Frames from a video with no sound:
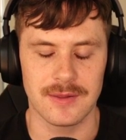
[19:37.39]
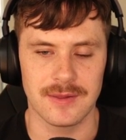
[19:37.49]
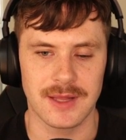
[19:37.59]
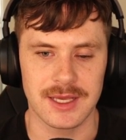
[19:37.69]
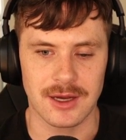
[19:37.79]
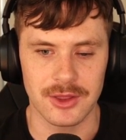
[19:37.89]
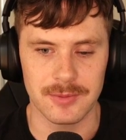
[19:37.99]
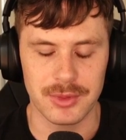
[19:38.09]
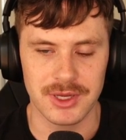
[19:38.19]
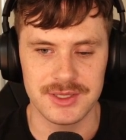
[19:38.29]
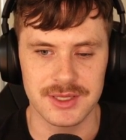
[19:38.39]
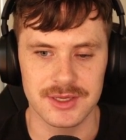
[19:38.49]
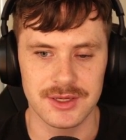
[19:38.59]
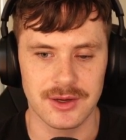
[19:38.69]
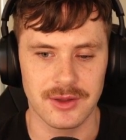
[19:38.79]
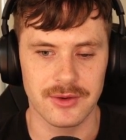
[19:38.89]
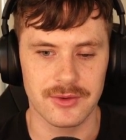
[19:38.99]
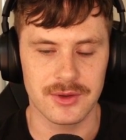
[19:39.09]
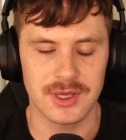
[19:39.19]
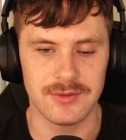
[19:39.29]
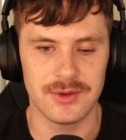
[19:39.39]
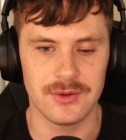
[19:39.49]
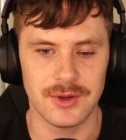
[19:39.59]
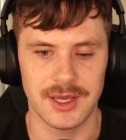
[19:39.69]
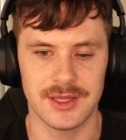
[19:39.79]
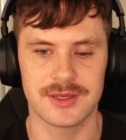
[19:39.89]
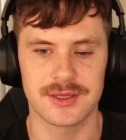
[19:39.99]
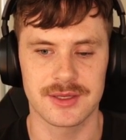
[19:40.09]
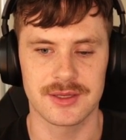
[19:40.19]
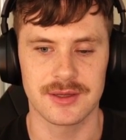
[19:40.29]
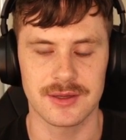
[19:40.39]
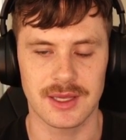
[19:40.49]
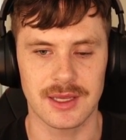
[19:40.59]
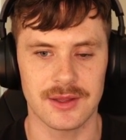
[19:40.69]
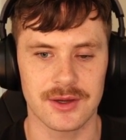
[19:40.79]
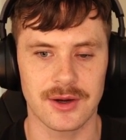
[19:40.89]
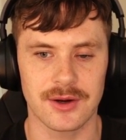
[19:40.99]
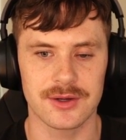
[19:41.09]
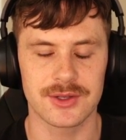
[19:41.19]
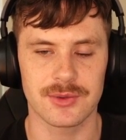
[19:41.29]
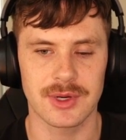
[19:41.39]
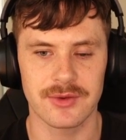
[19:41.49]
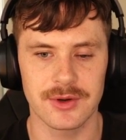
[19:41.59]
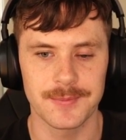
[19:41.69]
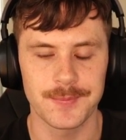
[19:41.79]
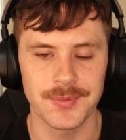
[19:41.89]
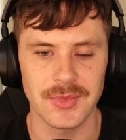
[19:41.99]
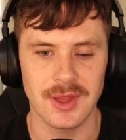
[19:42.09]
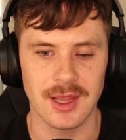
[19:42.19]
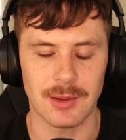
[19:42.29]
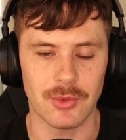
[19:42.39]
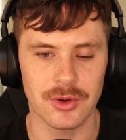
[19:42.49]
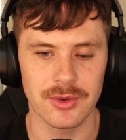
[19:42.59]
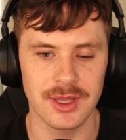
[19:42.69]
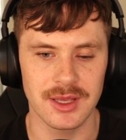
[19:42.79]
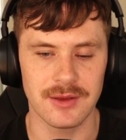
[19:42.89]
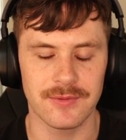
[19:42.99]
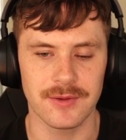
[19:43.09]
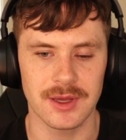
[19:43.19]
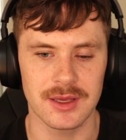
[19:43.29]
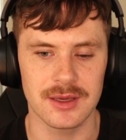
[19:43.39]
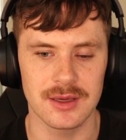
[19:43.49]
Like on PlayStation, you know how they'll give you hints like in the cards or whatever. I'm wondering if like